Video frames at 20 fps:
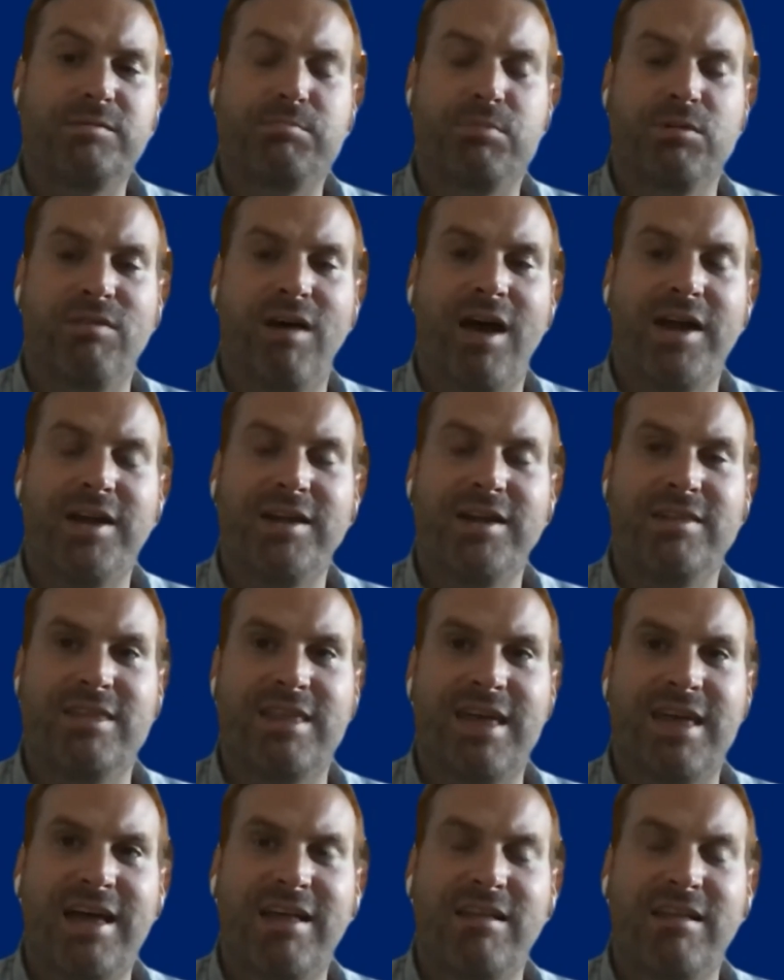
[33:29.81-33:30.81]
provided
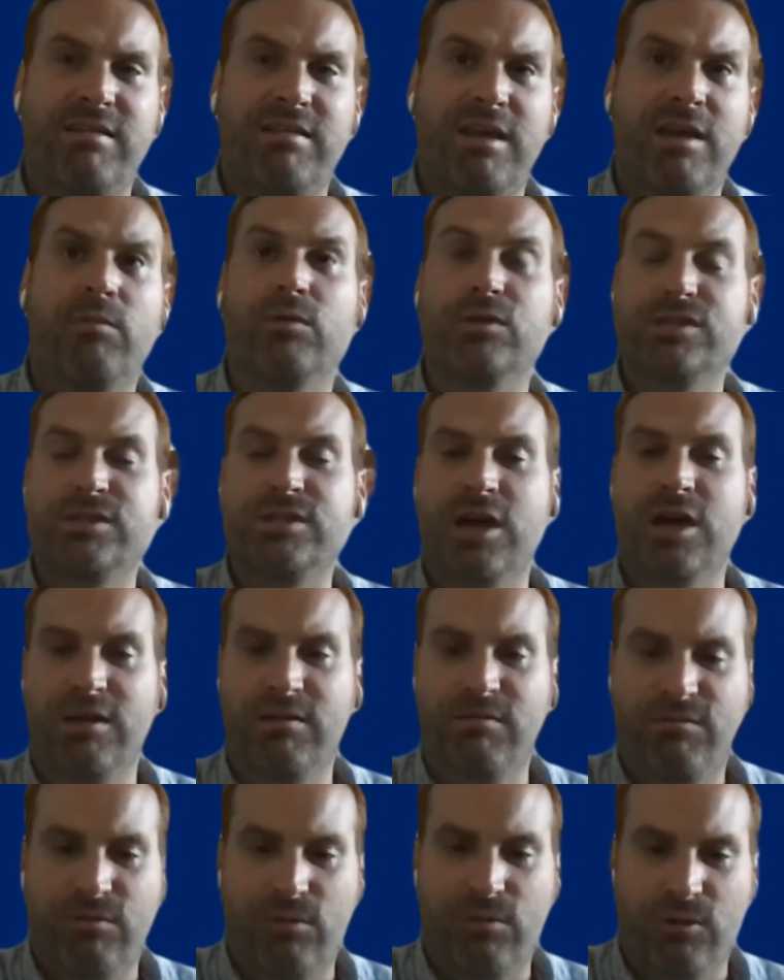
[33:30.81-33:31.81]
that it was
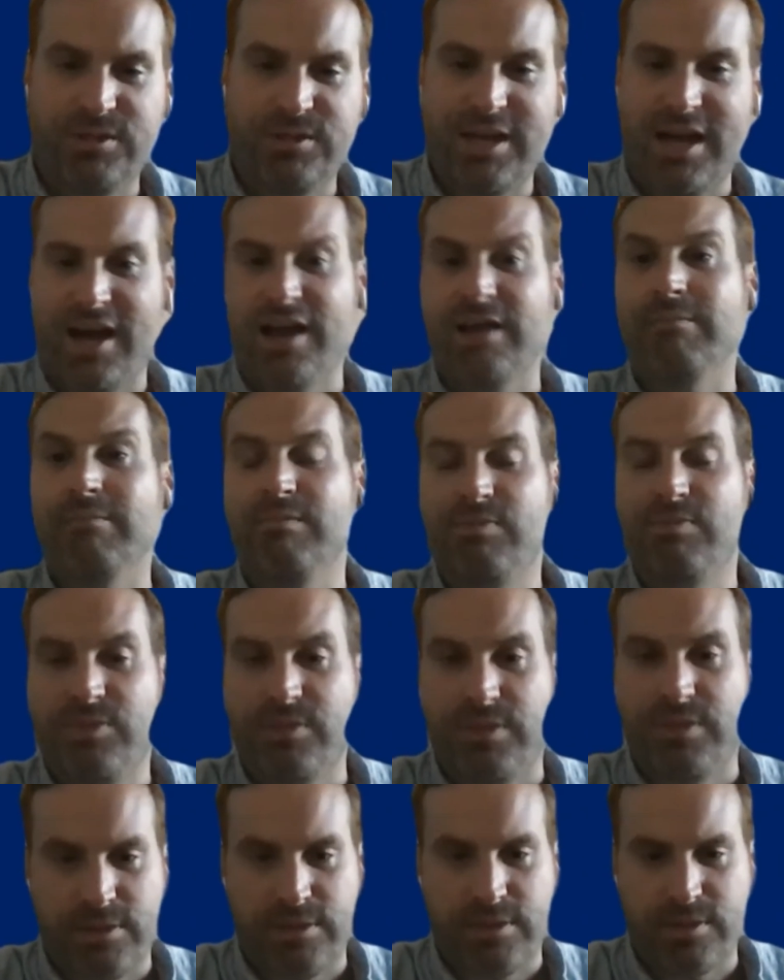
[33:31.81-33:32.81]
done full time,
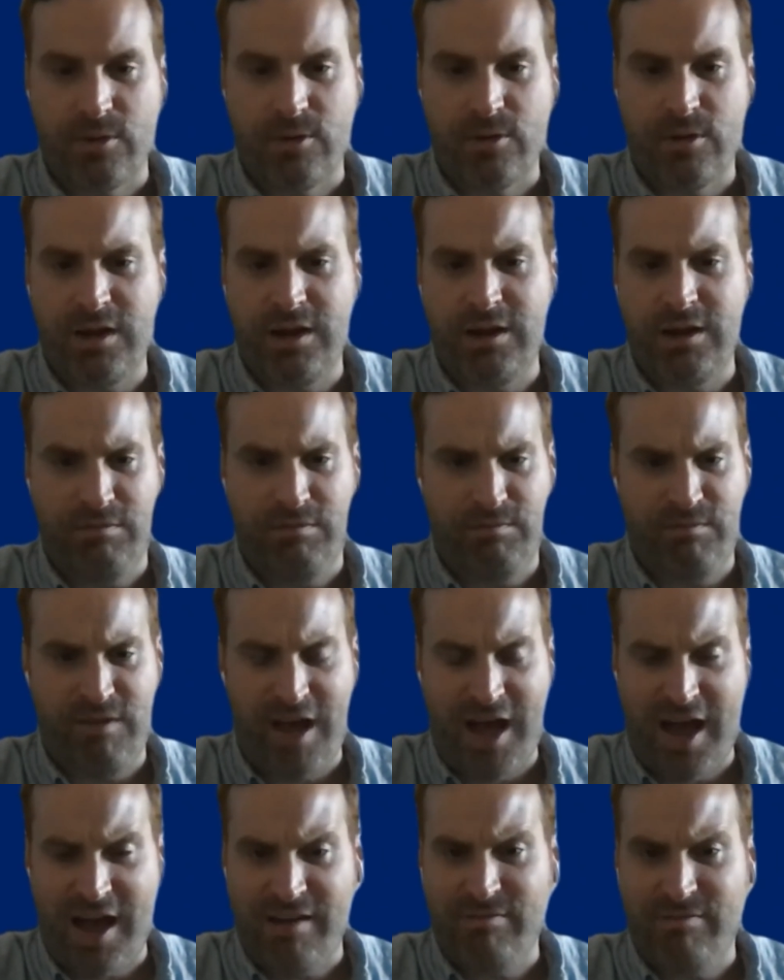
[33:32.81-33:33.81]
30
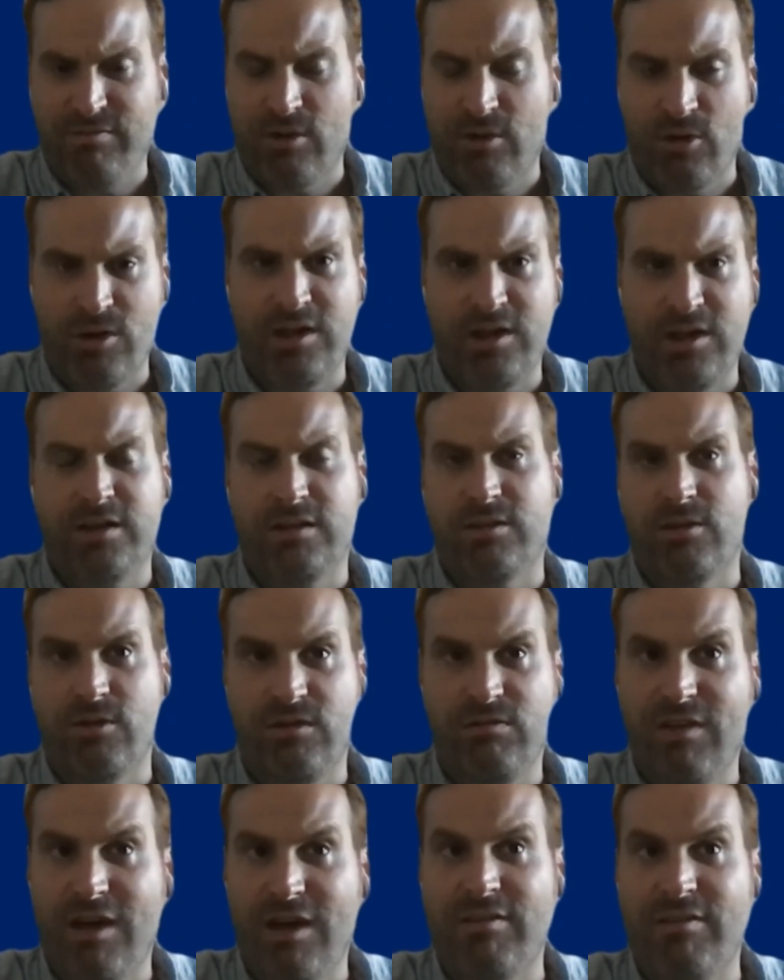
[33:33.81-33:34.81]
to
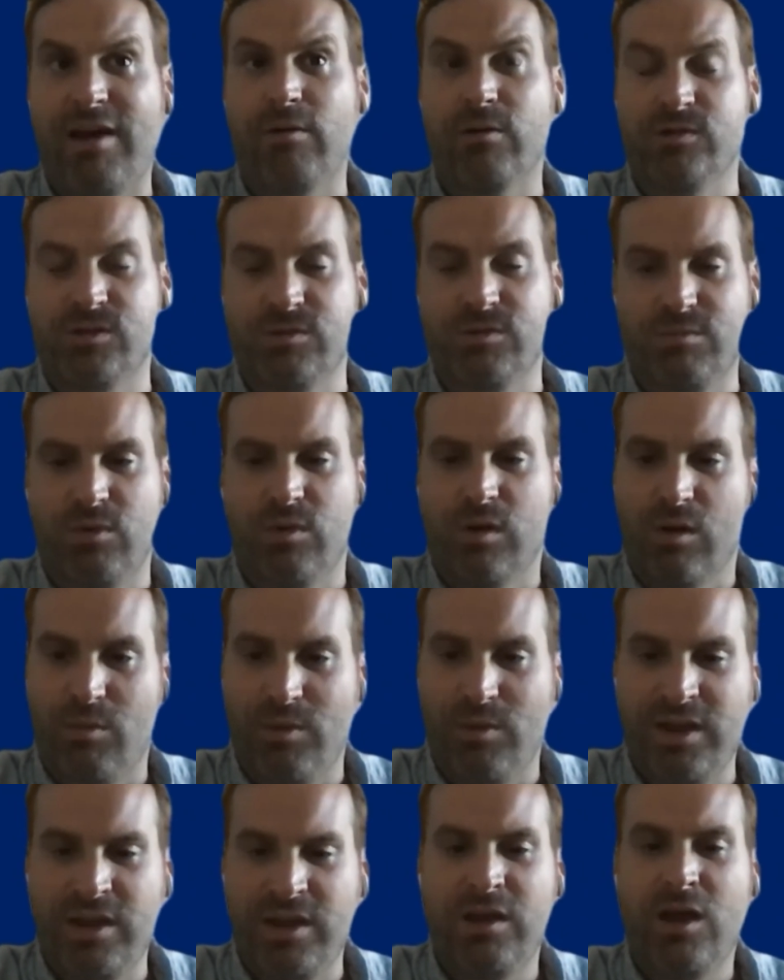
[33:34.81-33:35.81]
35 hours or more a
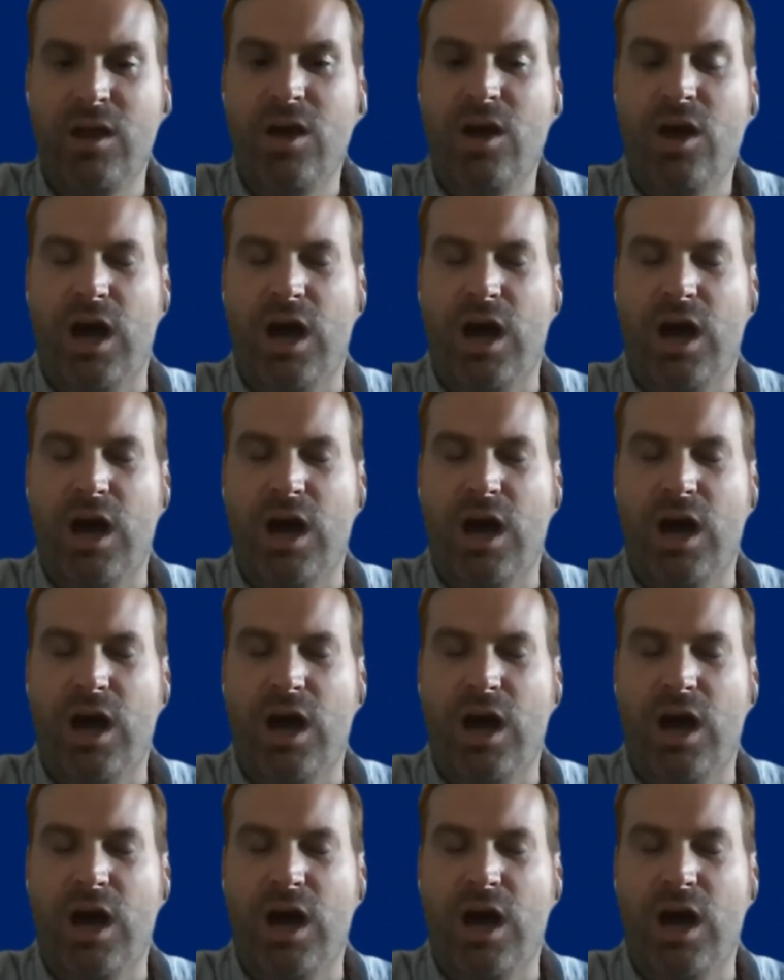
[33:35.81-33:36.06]
week.